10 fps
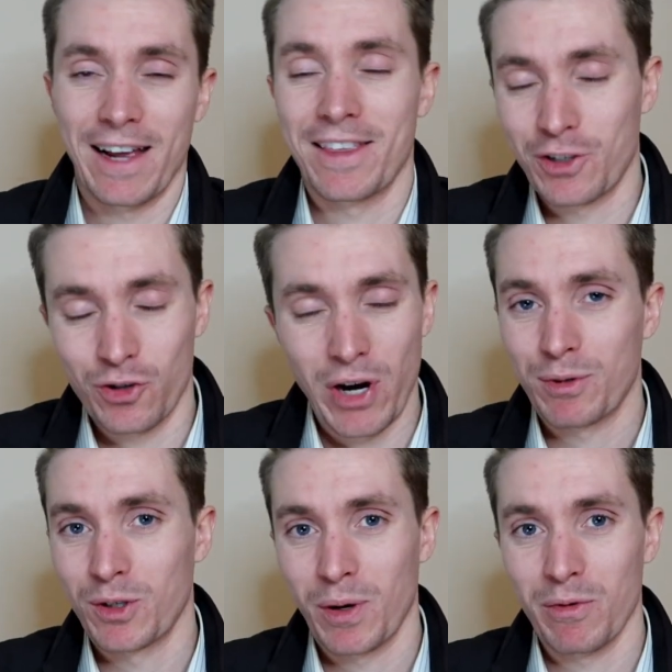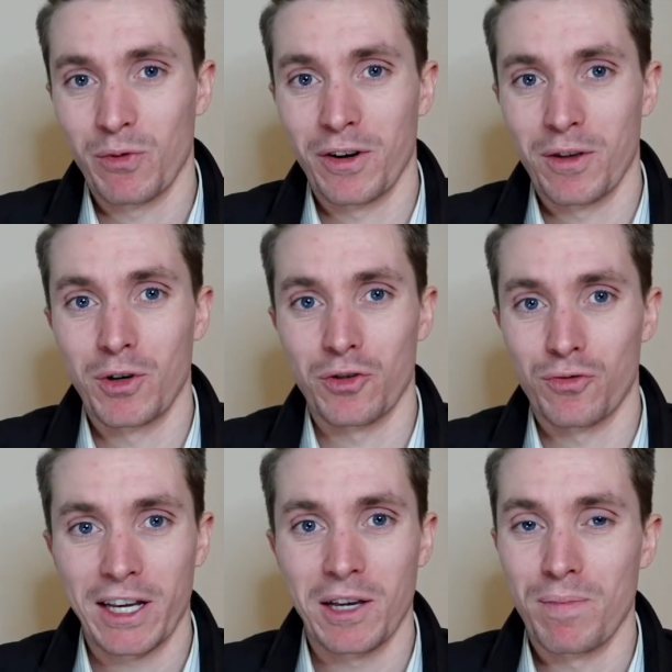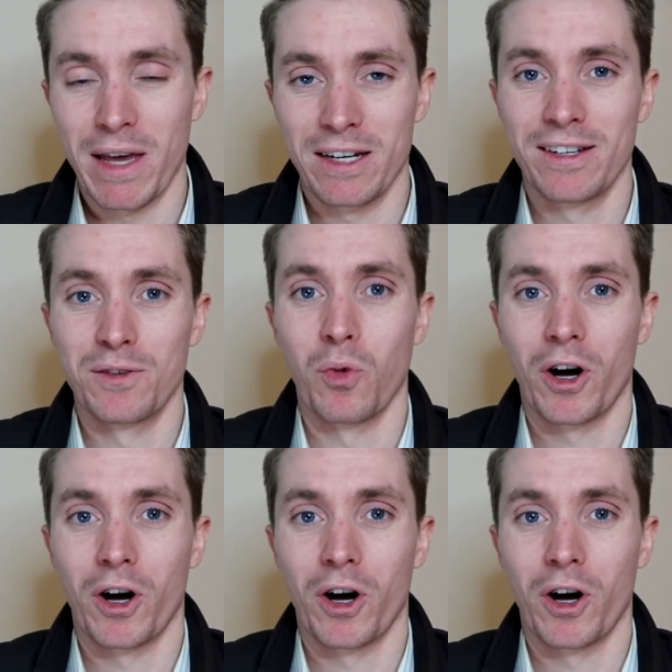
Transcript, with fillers: I think straps is probably one of the most recommended